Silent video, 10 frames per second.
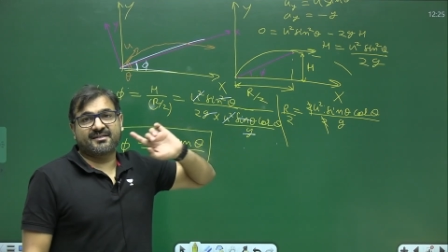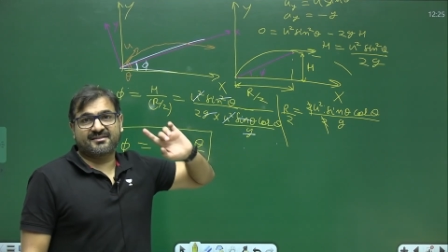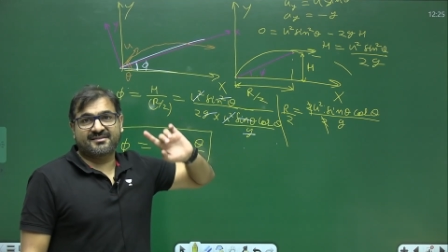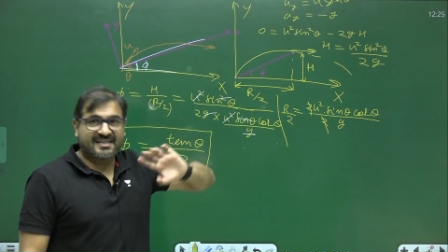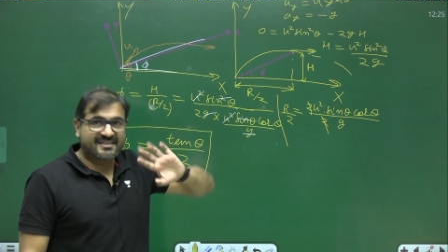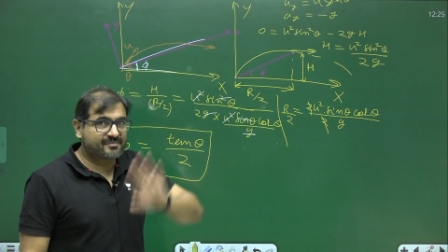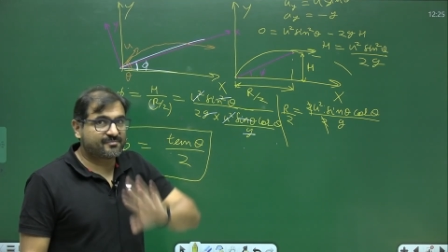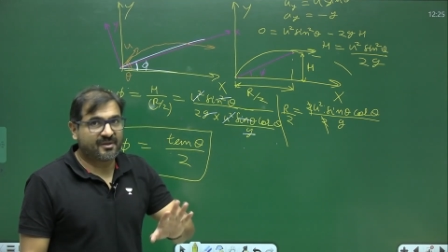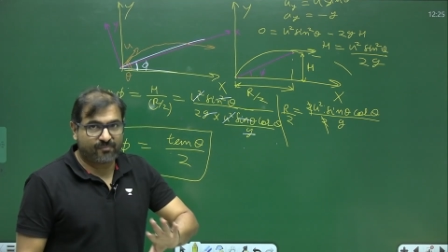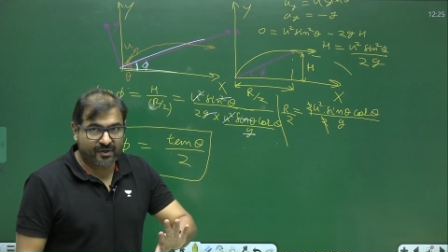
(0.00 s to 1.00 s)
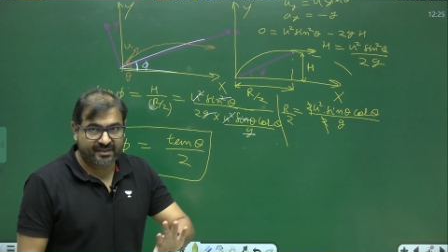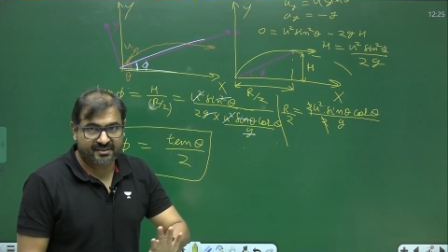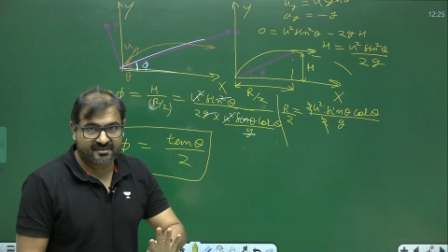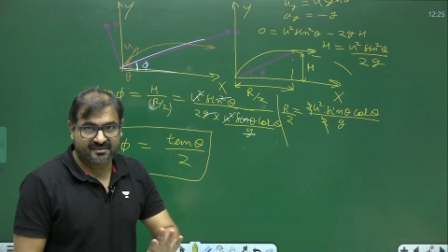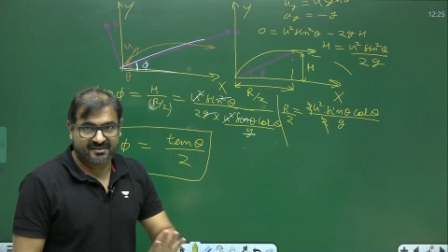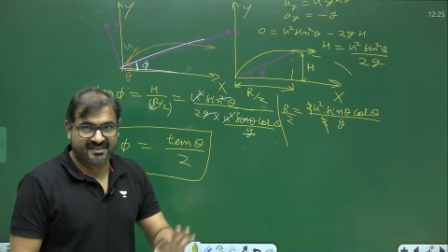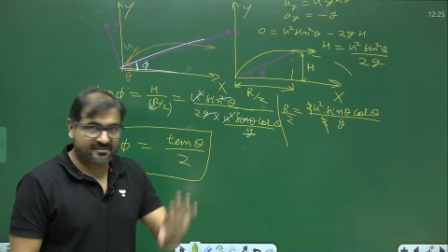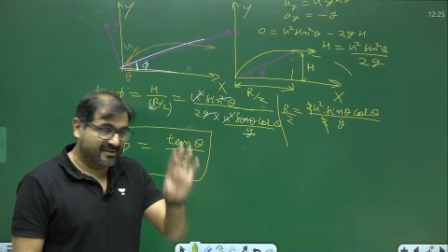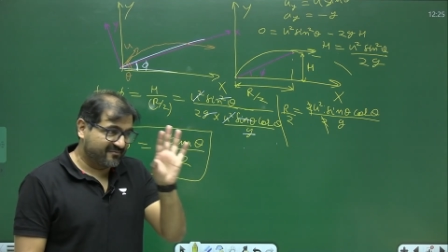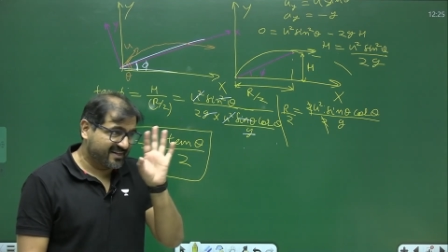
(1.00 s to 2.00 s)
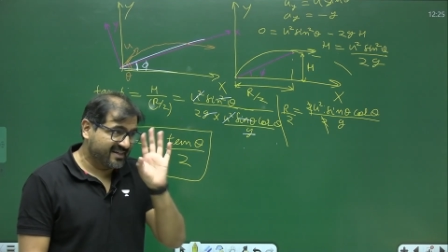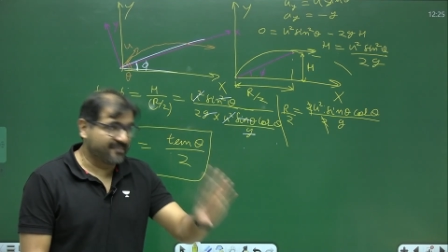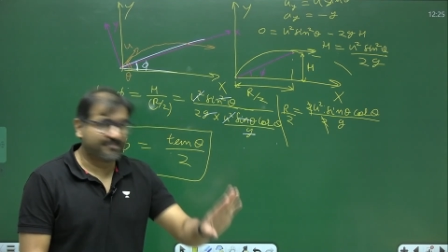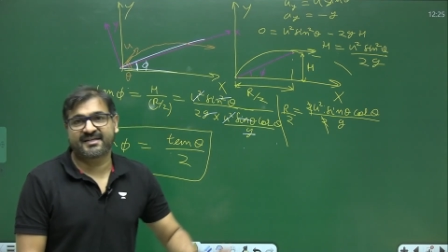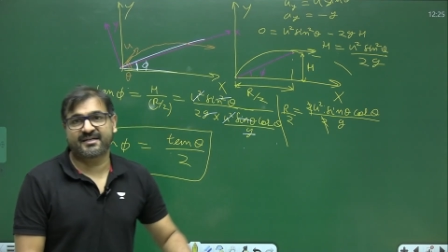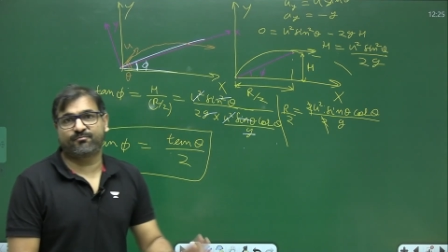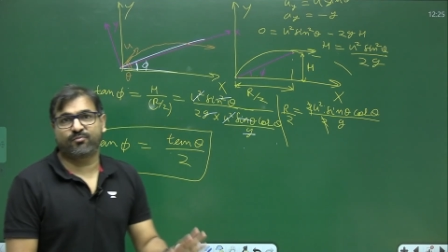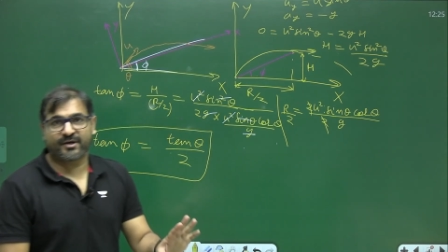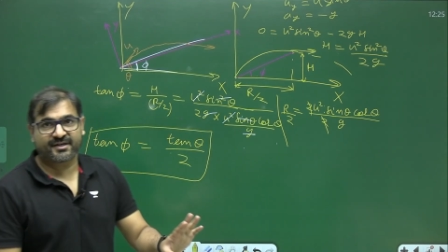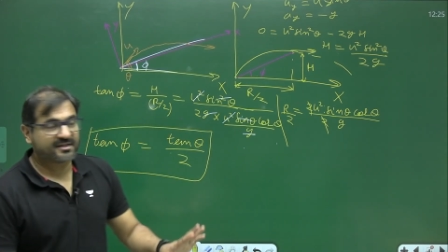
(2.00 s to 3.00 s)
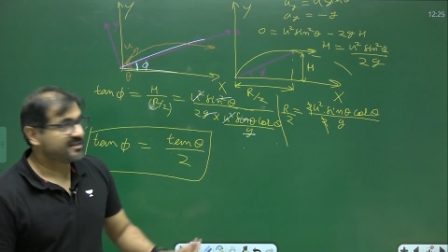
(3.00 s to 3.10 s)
That is my point. That is my very limited point.